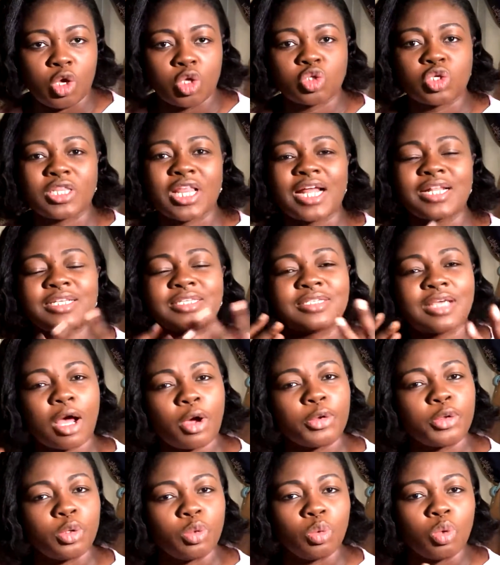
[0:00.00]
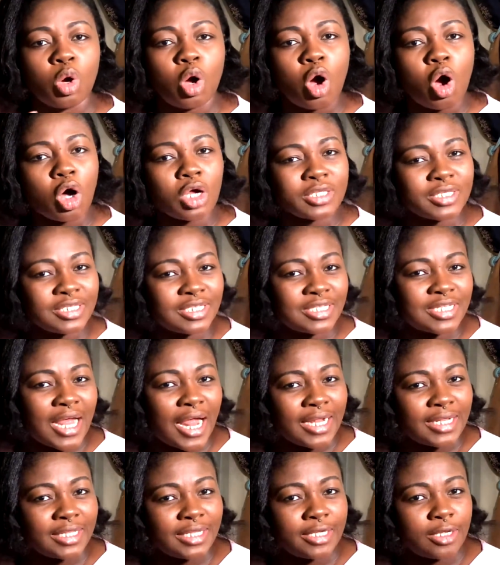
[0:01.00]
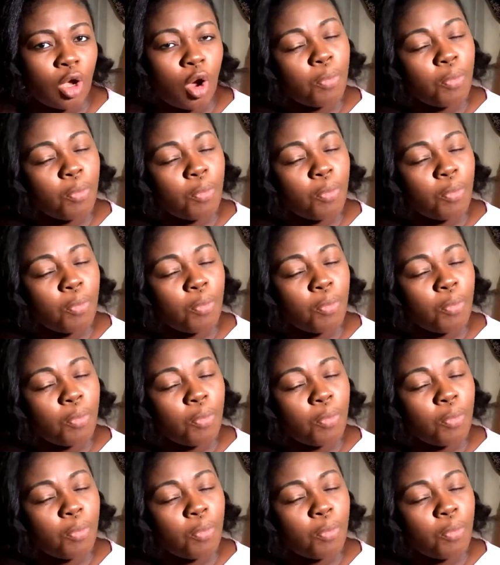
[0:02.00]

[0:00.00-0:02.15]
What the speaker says: So that is how you understand the